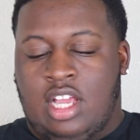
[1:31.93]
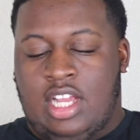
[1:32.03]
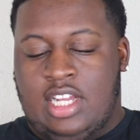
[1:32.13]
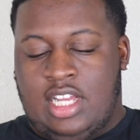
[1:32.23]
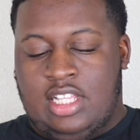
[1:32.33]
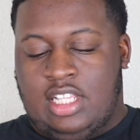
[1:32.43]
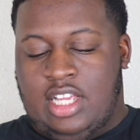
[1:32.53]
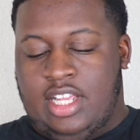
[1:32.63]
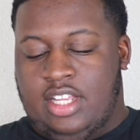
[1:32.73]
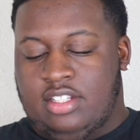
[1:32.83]
I got
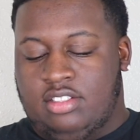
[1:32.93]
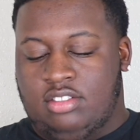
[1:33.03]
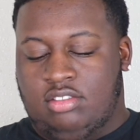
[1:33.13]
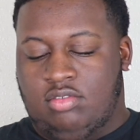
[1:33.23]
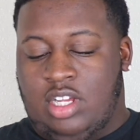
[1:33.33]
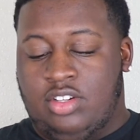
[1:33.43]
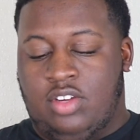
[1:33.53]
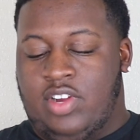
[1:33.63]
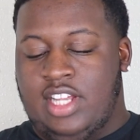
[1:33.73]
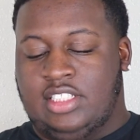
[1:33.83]
like, well, I don't
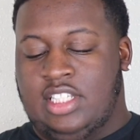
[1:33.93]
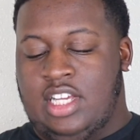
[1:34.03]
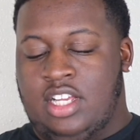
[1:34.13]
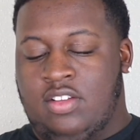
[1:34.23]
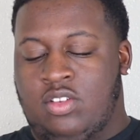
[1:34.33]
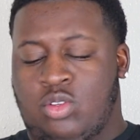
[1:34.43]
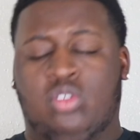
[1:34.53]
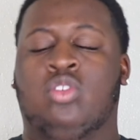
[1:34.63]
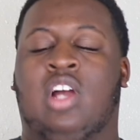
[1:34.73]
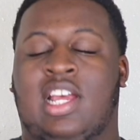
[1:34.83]
know why I say I have,
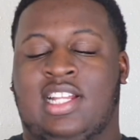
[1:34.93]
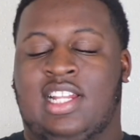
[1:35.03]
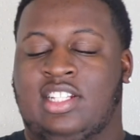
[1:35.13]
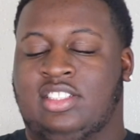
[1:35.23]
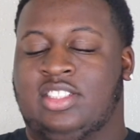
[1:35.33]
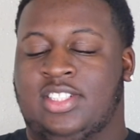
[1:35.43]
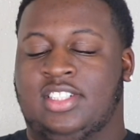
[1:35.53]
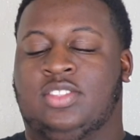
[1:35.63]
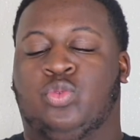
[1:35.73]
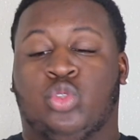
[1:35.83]
ooh, iCloud
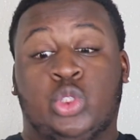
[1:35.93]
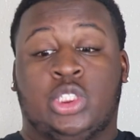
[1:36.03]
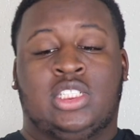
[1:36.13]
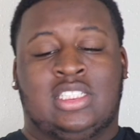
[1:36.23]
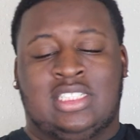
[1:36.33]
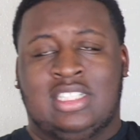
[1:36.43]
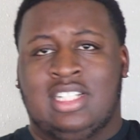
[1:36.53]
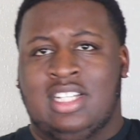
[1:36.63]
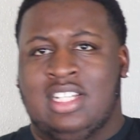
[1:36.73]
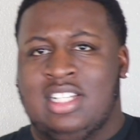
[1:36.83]
storage,
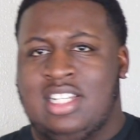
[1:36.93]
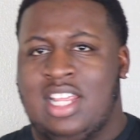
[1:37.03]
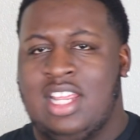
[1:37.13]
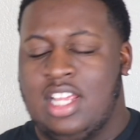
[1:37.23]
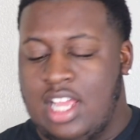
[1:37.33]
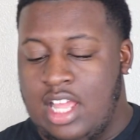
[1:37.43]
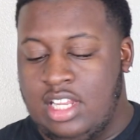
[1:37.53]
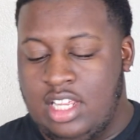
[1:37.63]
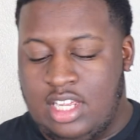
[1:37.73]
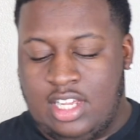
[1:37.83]
ooh, dang, I
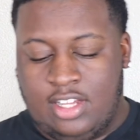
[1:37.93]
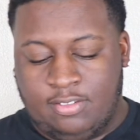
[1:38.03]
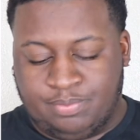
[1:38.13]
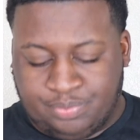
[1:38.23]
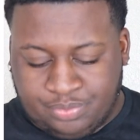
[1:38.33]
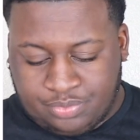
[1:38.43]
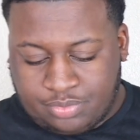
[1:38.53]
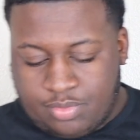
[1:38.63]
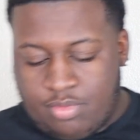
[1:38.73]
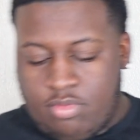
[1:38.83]
only have
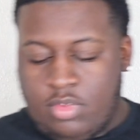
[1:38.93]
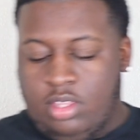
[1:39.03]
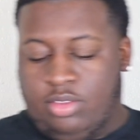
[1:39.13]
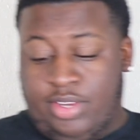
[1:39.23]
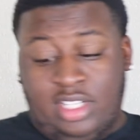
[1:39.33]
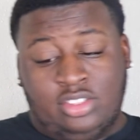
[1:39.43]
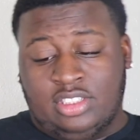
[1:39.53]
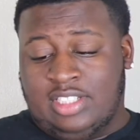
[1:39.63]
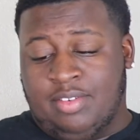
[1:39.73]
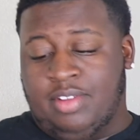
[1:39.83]
three
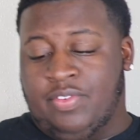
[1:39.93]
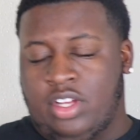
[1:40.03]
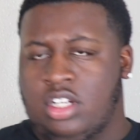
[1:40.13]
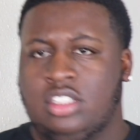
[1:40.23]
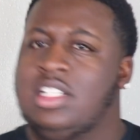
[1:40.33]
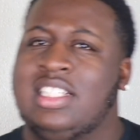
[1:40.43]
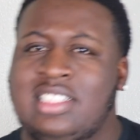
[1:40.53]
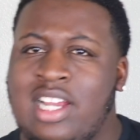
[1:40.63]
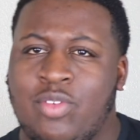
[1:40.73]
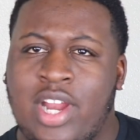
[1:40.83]
hundred seventy photos.
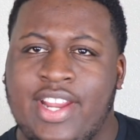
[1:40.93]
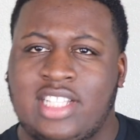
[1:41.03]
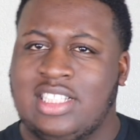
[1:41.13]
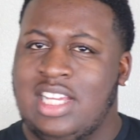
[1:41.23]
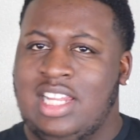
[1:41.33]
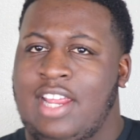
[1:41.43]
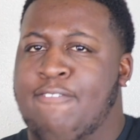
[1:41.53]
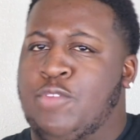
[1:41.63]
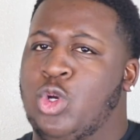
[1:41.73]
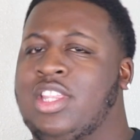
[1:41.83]
That's not right, because I got
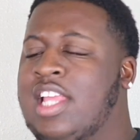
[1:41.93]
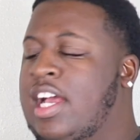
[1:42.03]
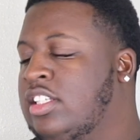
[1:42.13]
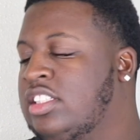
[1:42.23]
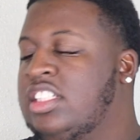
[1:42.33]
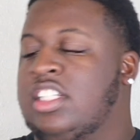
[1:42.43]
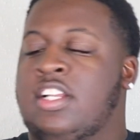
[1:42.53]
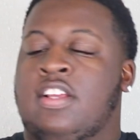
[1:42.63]
like four thousand.